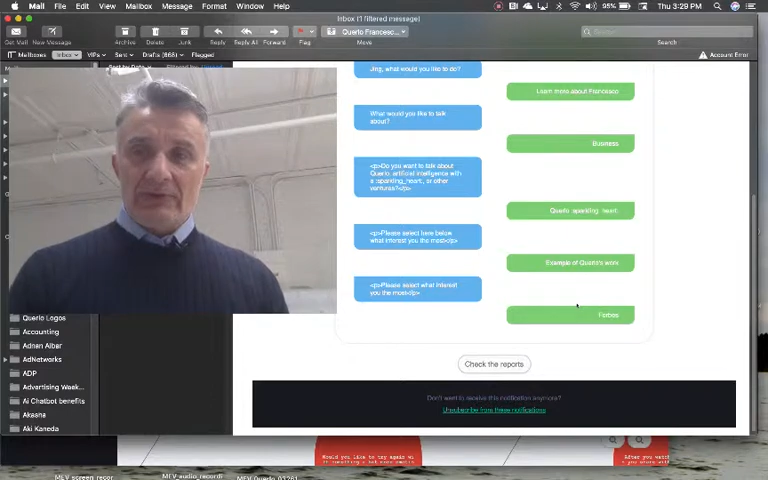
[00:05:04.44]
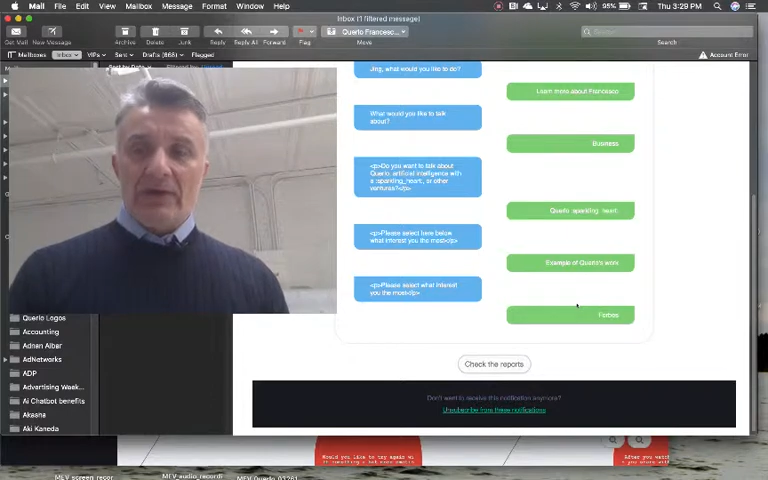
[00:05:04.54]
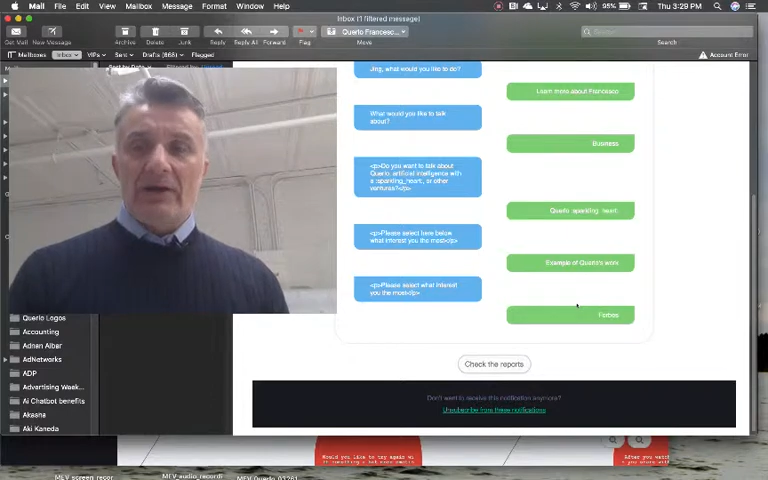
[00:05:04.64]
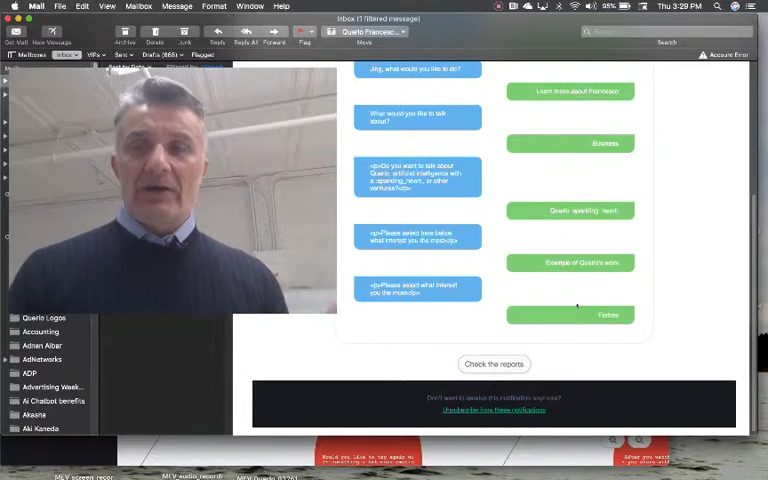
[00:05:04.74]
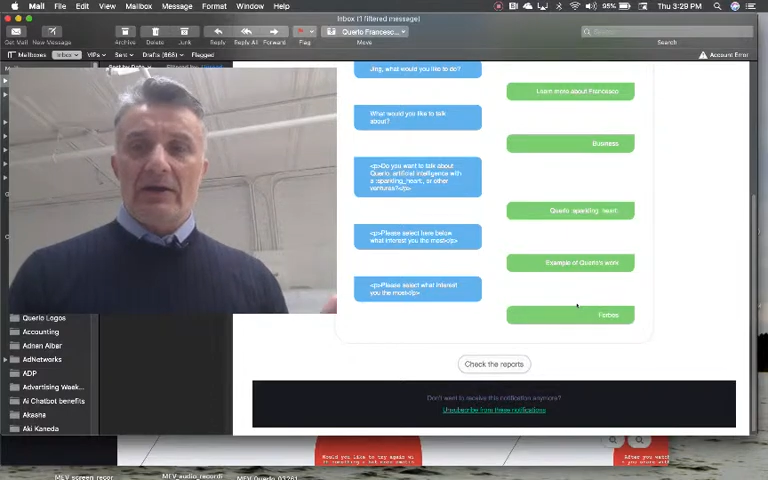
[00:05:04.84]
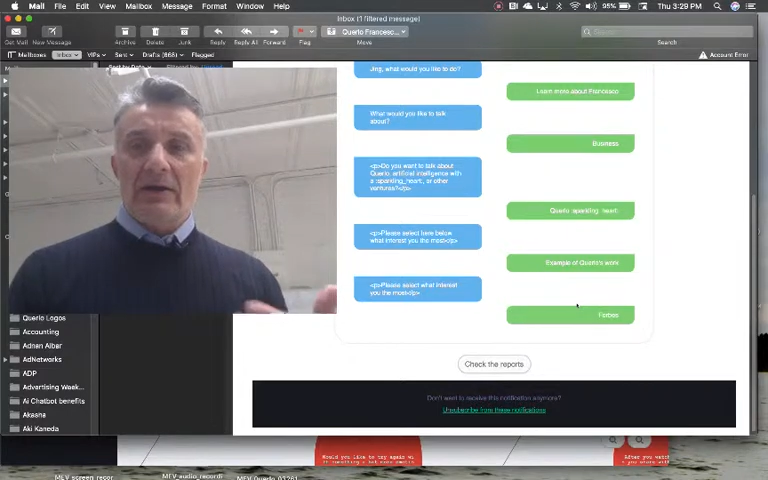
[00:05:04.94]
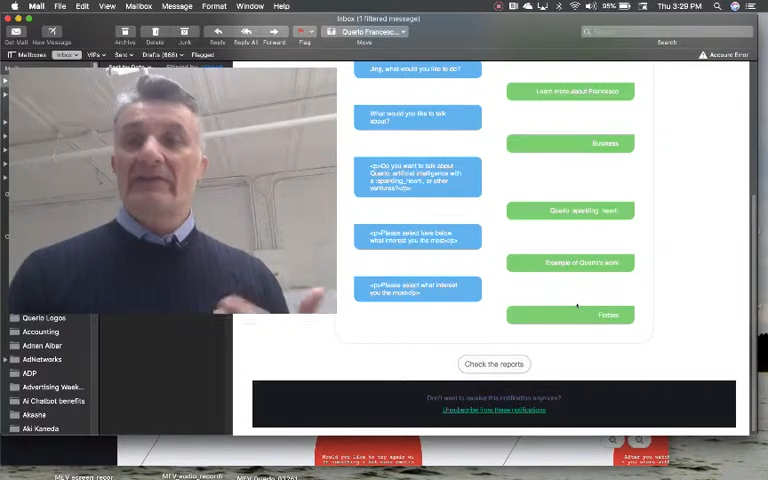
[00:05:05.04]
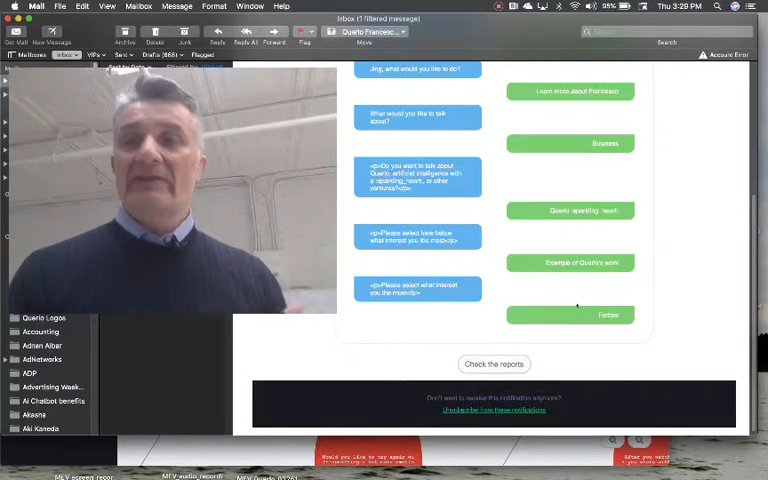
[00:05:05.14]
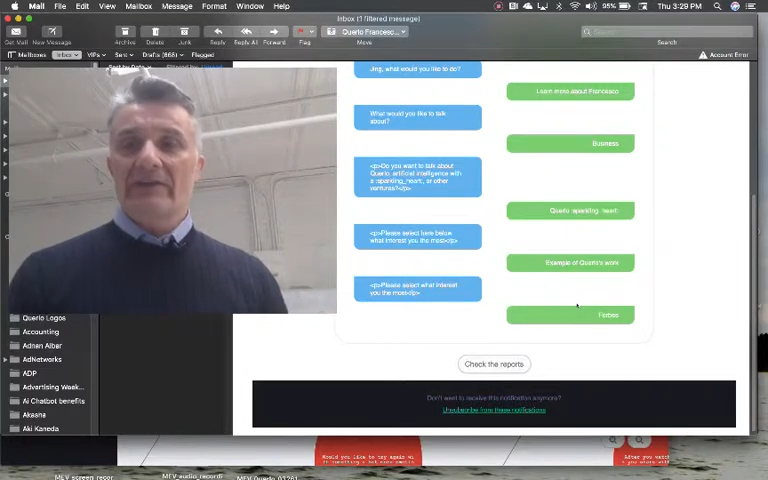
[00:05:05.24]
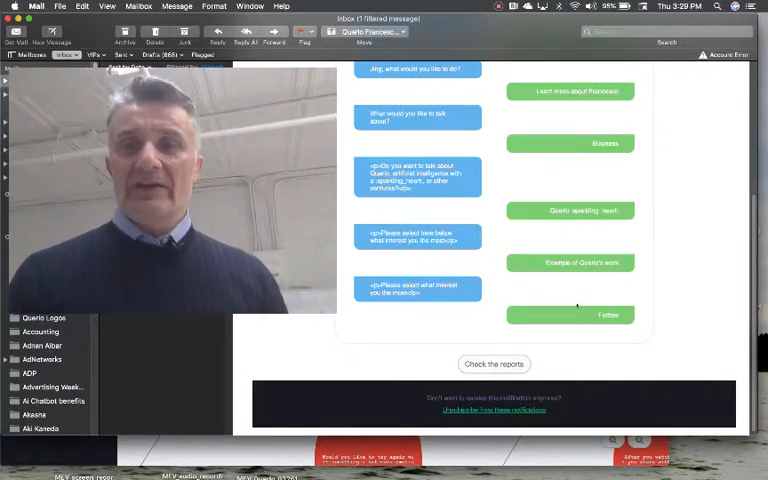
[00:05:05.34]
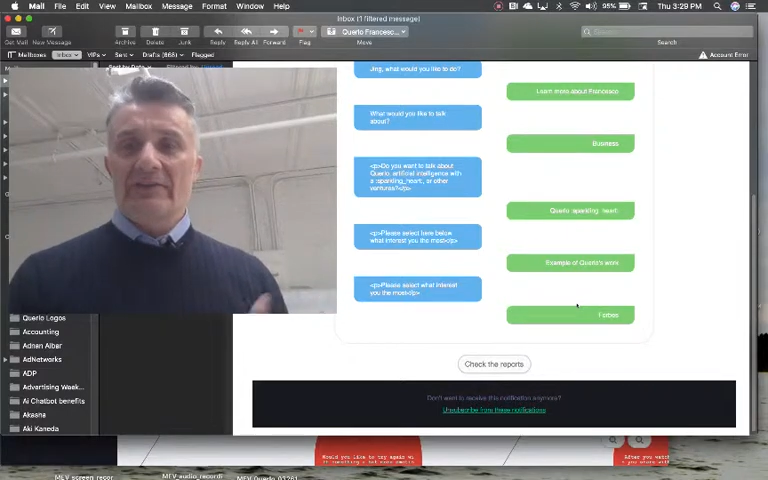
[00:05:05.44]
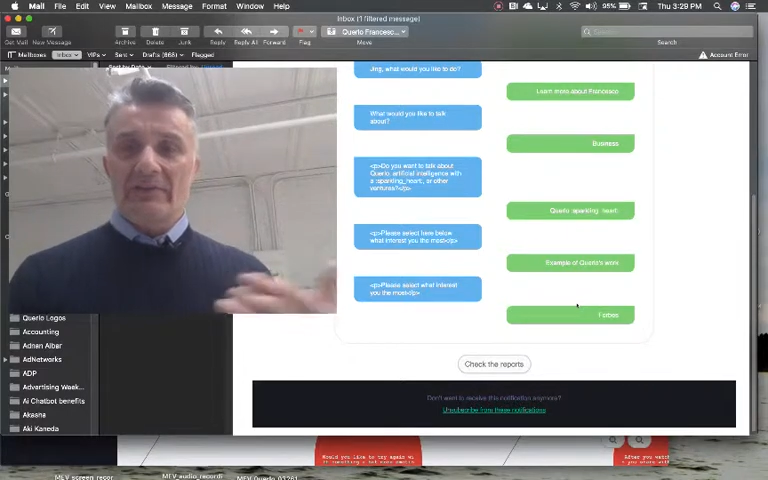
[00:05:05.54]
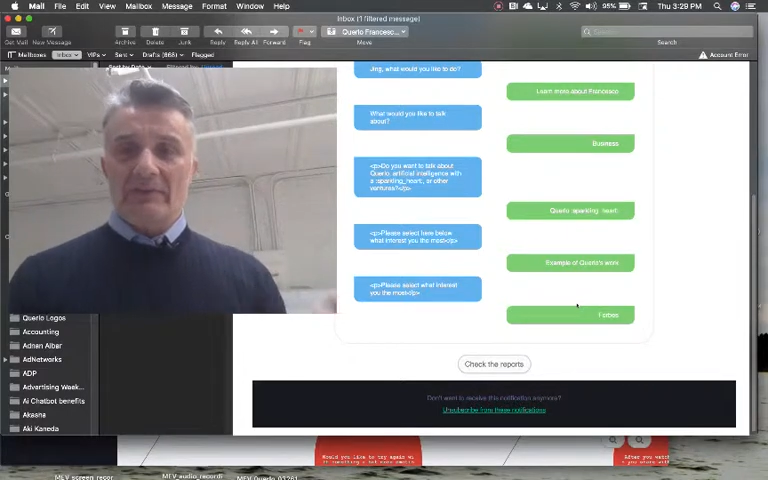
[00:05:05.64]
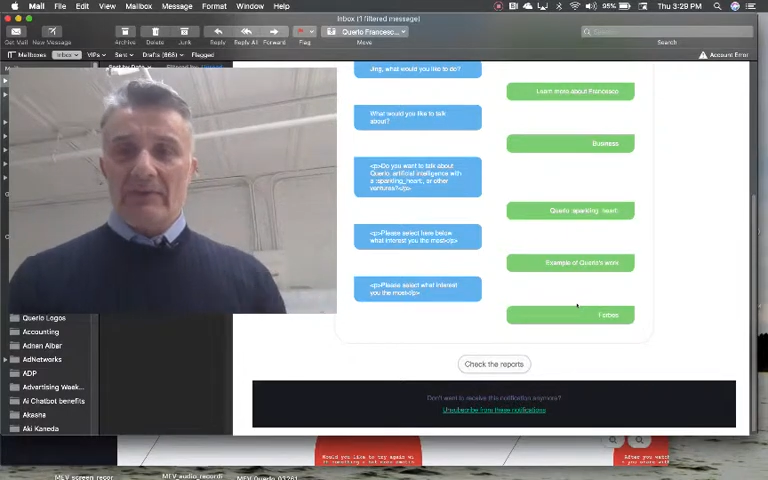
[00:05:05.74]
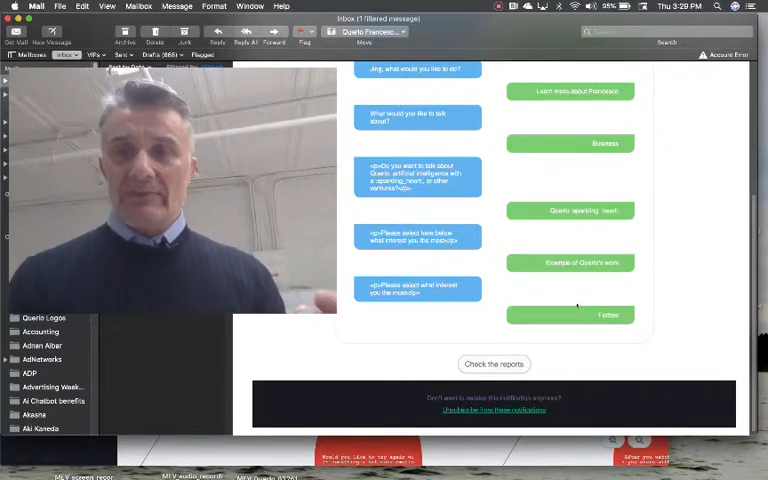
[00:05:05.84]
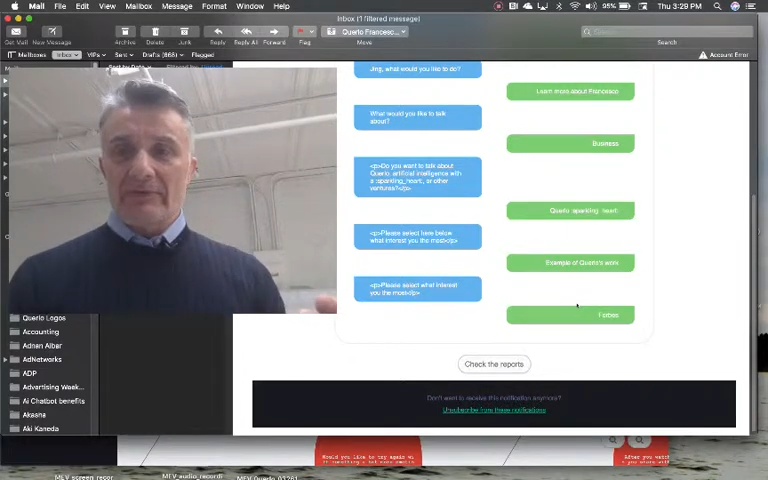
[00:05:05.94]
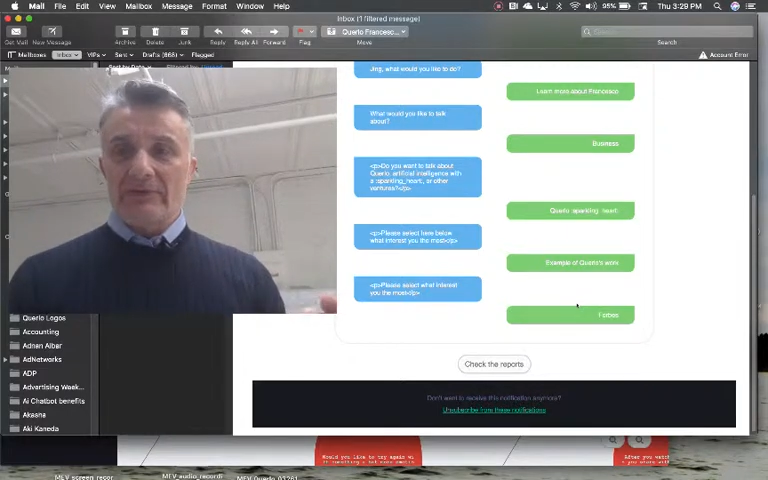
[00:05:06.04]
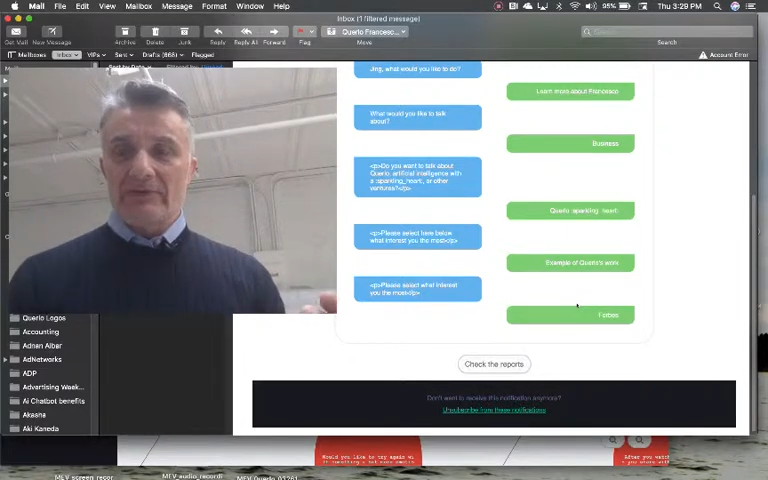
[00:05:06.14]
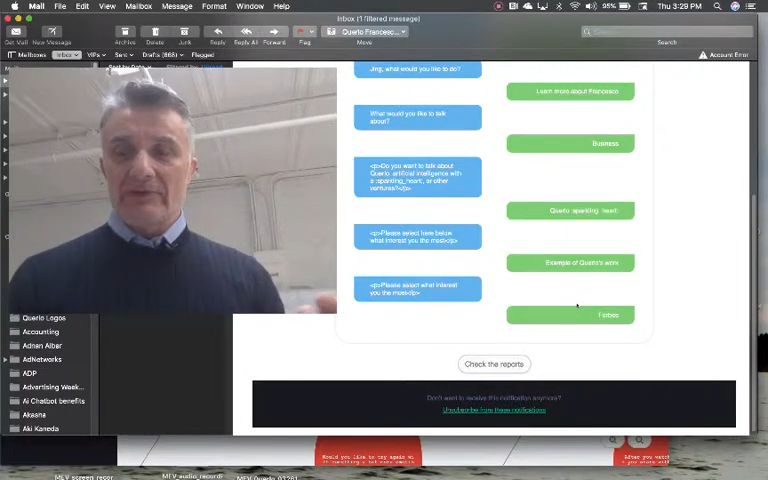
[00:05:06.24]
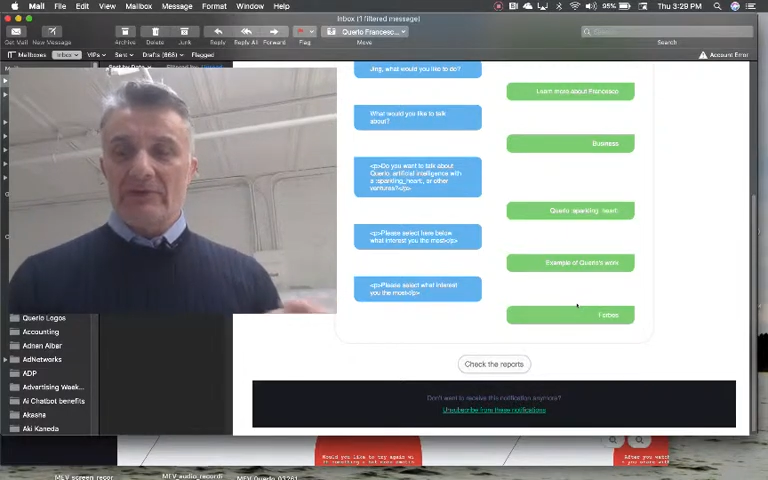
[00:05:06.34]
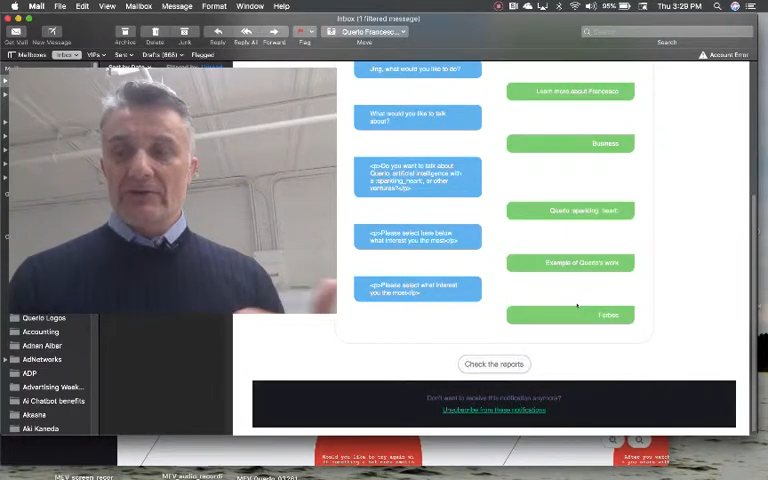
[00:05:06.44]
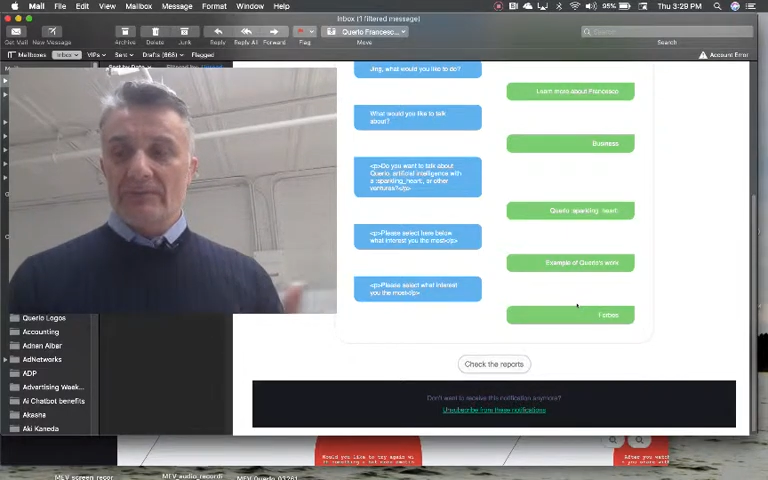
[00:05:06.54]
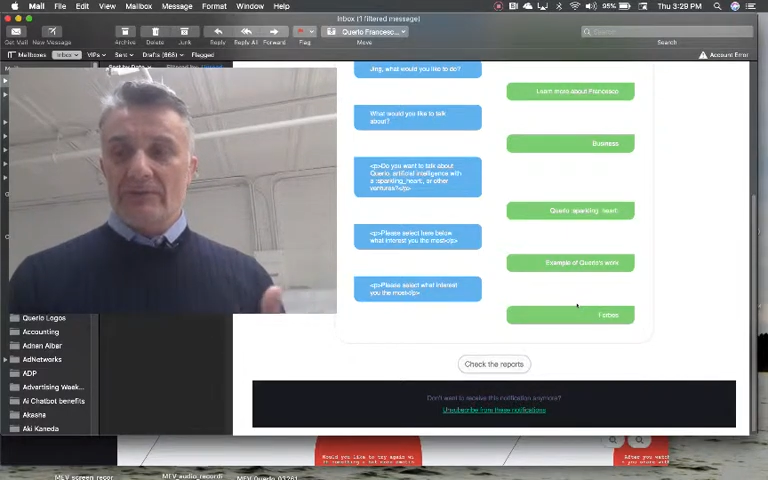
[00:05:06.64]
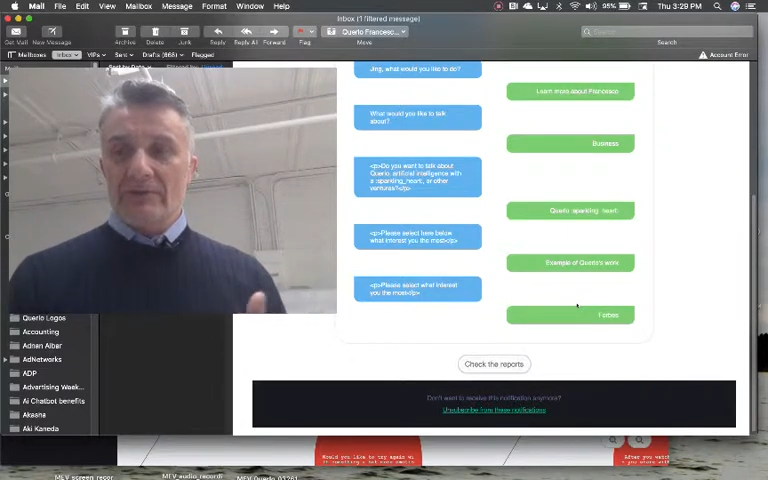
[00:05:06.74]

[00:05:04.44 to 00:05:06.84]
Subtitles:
As I said in my previous video,